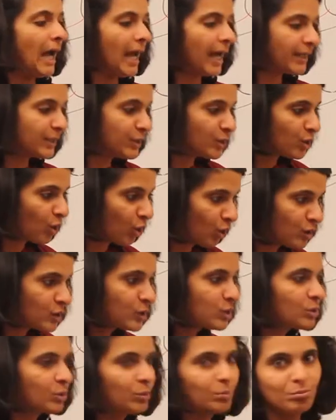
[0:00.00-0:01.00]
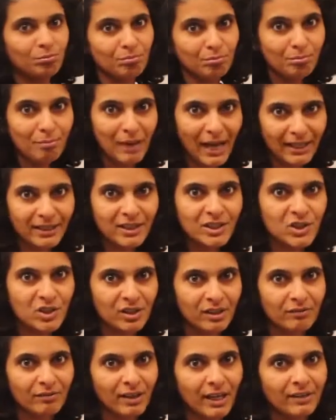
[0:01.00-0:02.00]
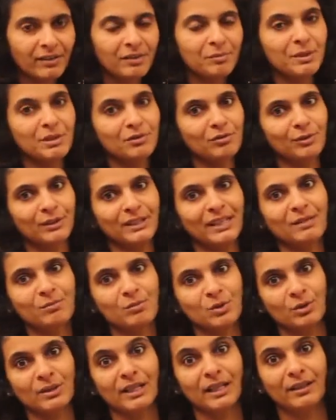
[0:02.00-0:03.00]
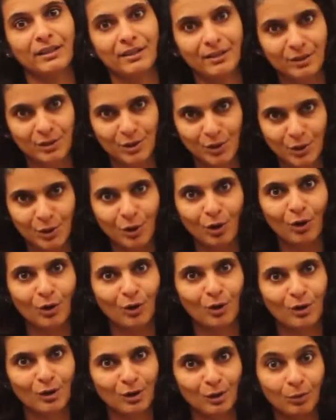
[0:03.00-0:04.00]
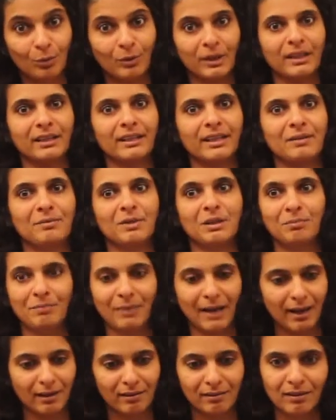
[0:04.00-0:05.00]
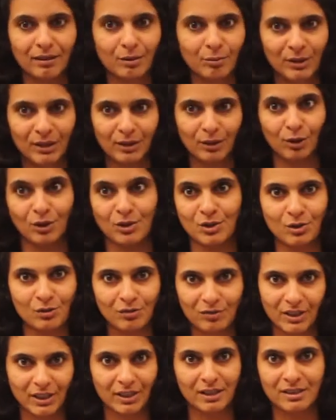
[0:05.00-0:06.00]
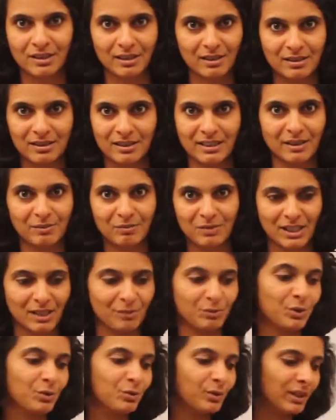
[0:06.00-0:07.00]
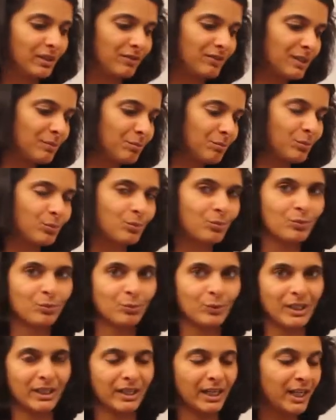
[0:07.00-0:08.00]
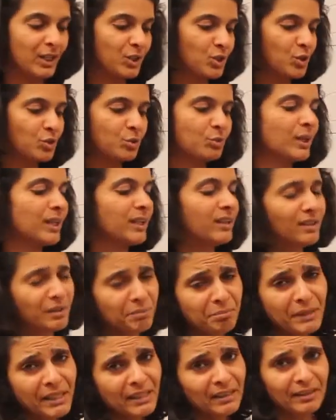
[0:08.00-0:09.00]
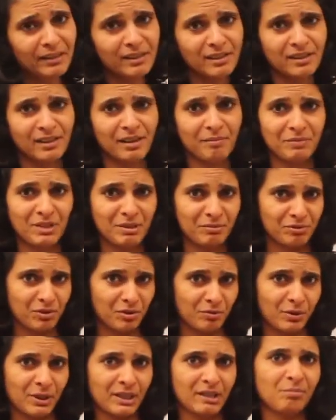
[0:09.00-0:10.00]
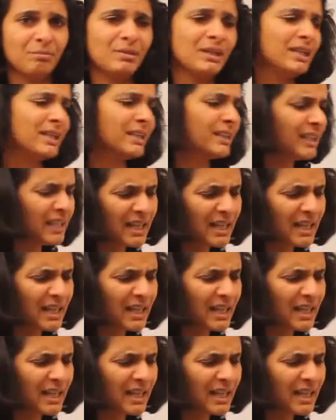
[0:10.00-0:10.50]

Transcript: and also manage the environment for them so that you're not loading them in parallel with lots of things at the same time. You don't give them work A to do and in the middle interrupt them for work B and